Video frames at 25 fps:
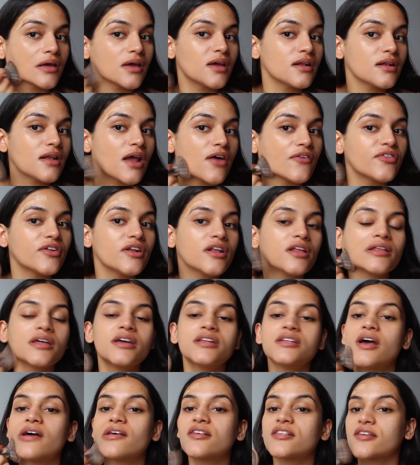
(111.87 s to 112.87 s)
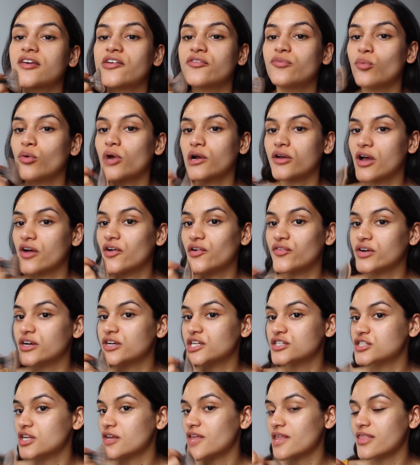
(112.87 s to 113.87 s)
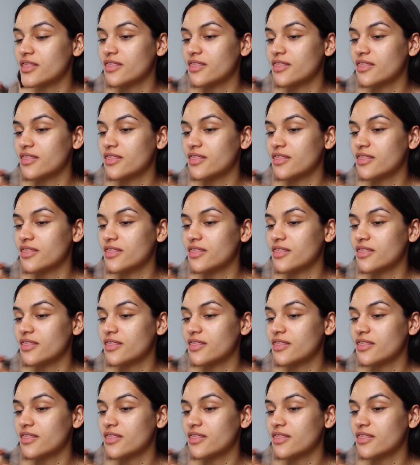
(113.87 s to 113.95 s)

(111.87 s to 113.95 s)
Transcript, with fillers: It definitely does give more coverage